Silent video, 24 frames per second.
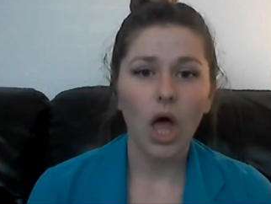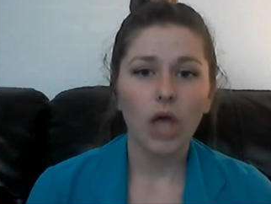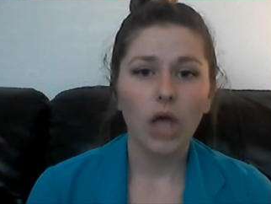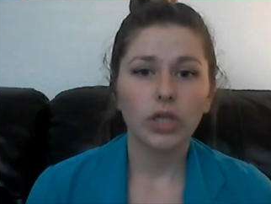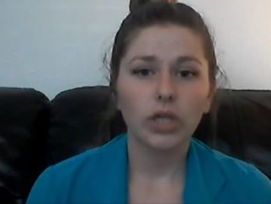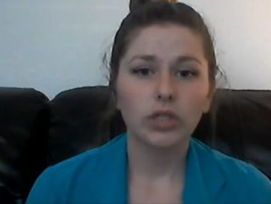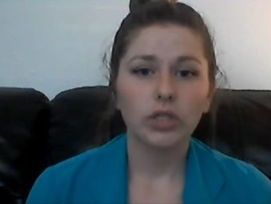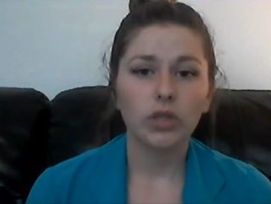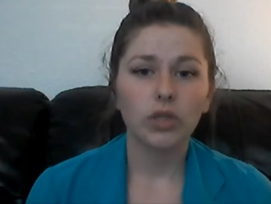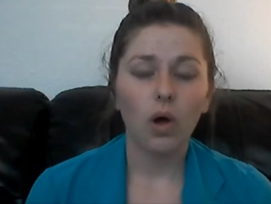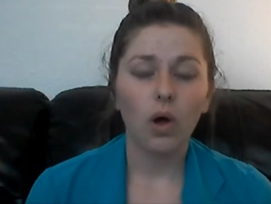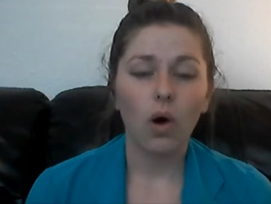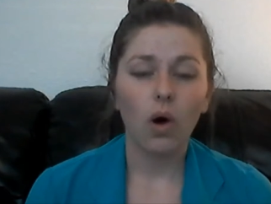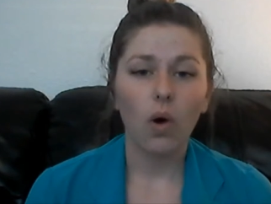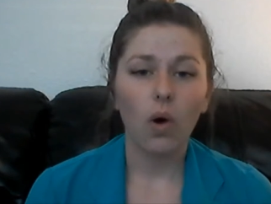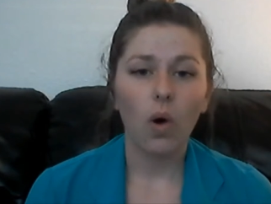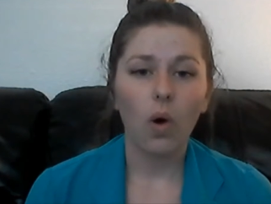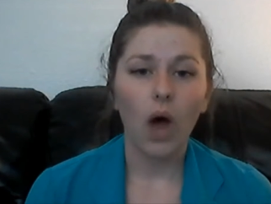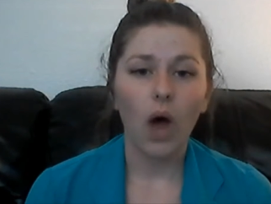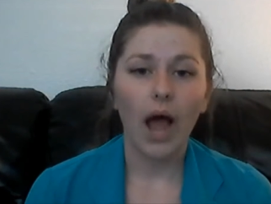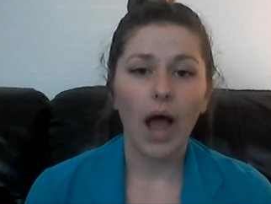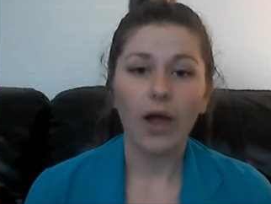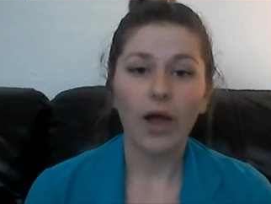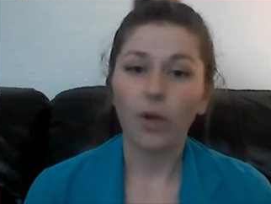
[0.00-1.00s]

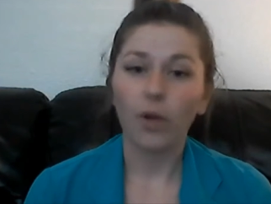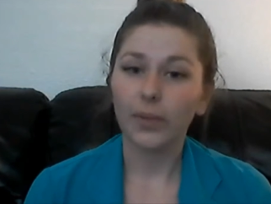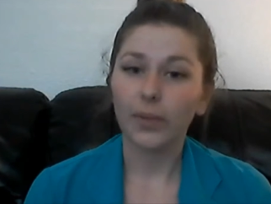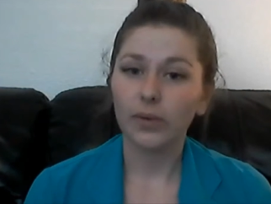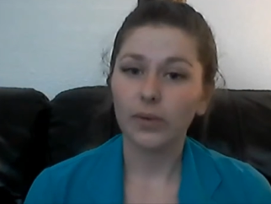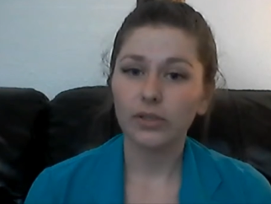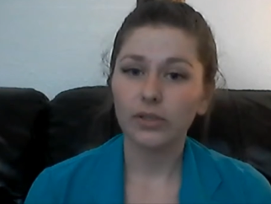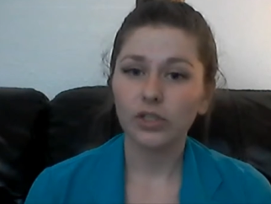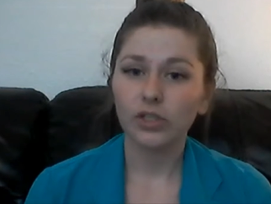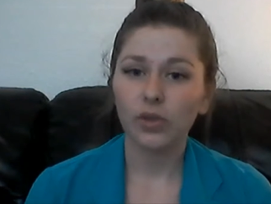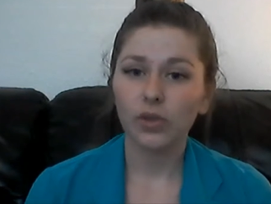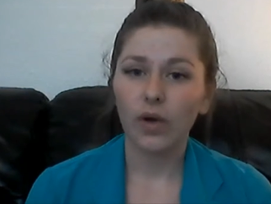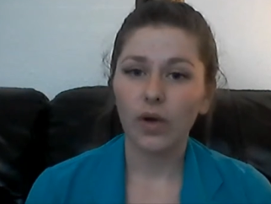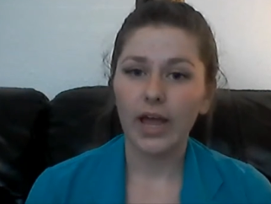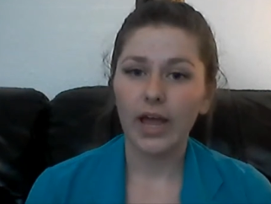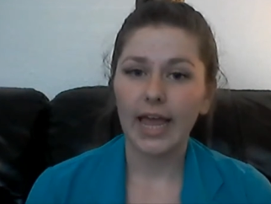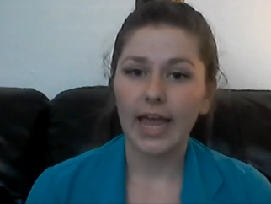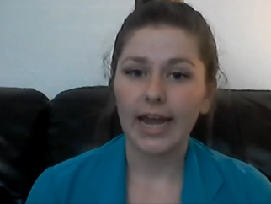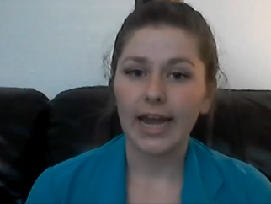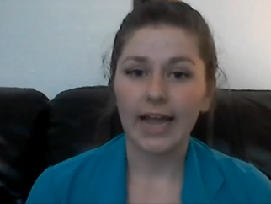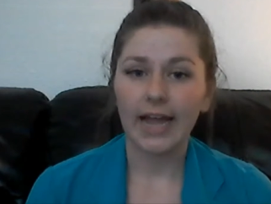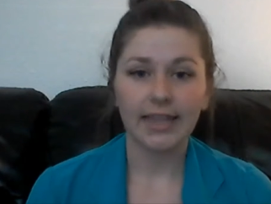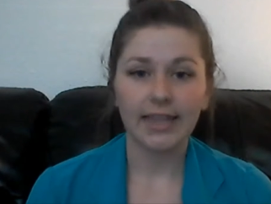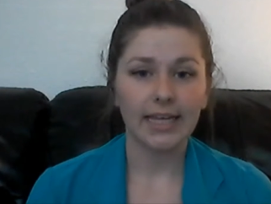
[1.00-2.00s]
So I hope you enjoy,
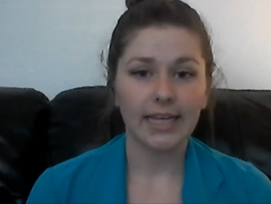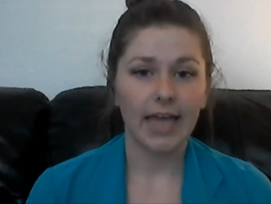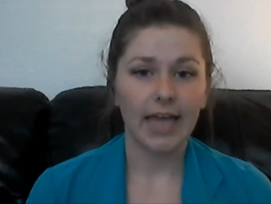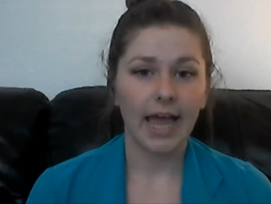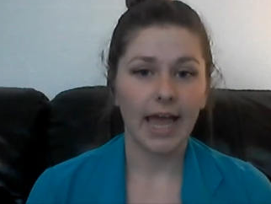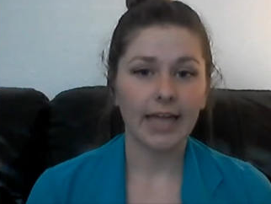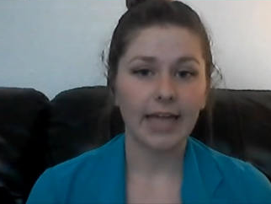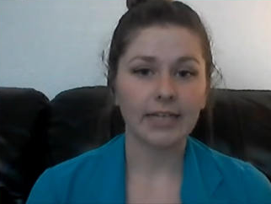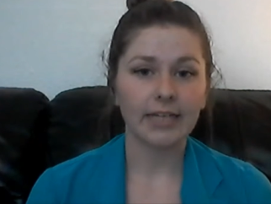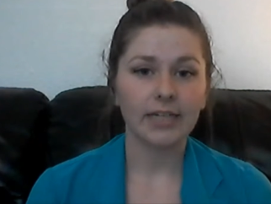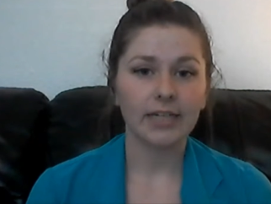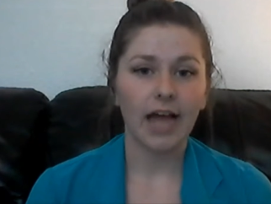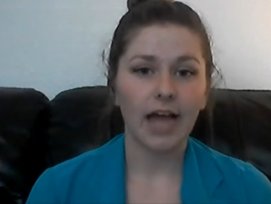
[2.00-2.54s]
and at the end,